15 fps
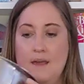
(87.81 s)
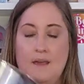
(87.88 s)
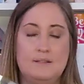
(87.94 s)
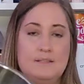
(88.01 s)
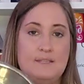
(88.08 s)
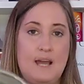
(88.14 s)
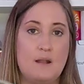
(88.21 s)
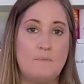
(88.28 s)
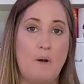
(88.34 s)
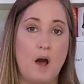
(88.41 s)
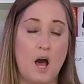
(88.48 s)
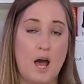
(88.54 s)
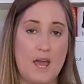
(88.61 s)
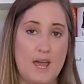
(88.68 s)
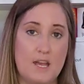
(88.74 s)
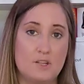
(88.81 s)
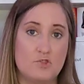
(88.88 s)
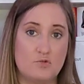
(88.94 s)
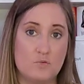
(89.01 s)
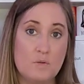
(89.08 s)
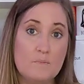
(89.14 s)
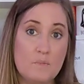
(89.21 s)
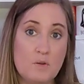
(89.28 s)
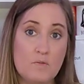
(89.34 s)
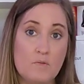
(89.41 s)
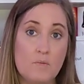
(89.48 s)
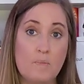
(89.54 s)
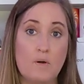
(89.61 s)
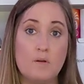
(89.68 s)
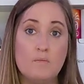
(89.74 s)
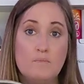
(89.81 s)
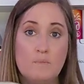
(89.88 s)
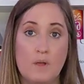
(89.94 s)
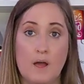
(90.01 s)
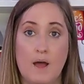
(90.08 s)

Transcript: inside pot is removable.